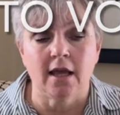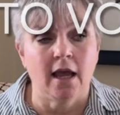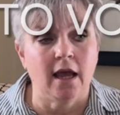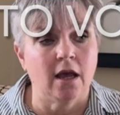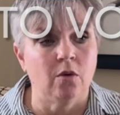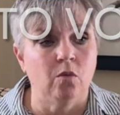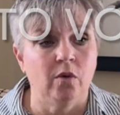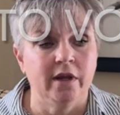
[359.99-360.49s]

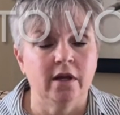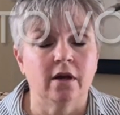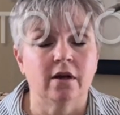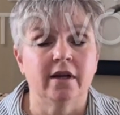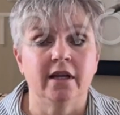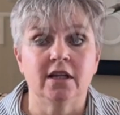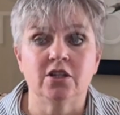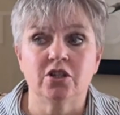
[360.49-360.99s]
and we are
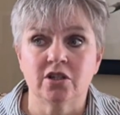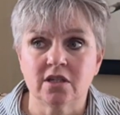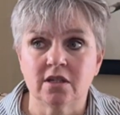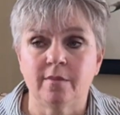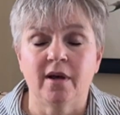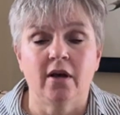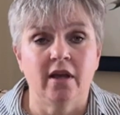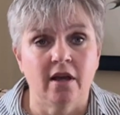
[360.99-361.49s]
in just
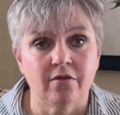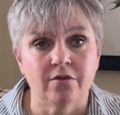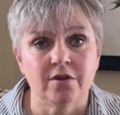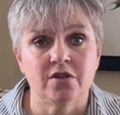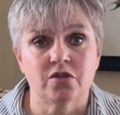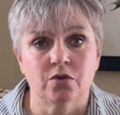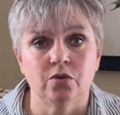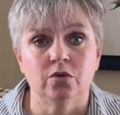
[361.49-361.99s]
about every
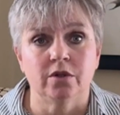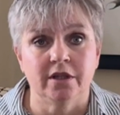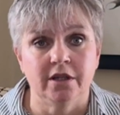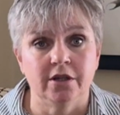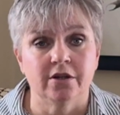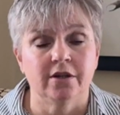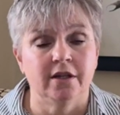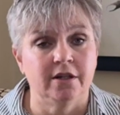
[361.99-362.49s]
school
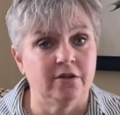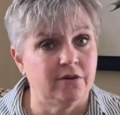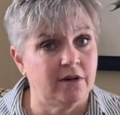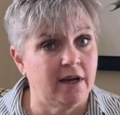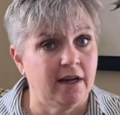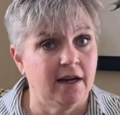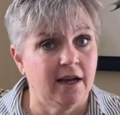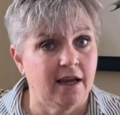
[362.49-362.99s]
here in
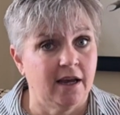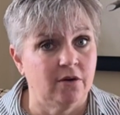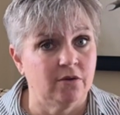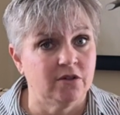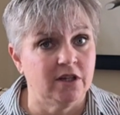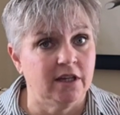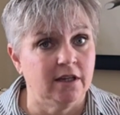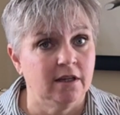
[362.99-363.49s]
Oneida
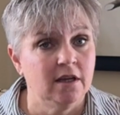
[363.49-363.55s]
County.